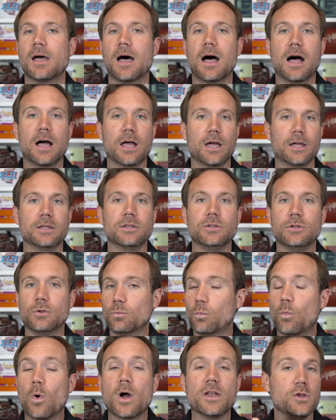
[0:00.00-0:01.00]
uh,
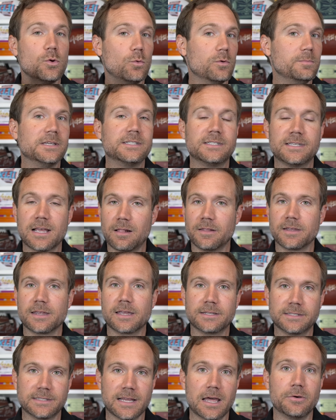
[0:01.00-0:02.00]
what you would be selling,
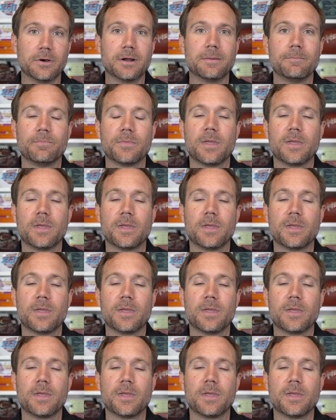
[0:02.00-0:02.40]
etc.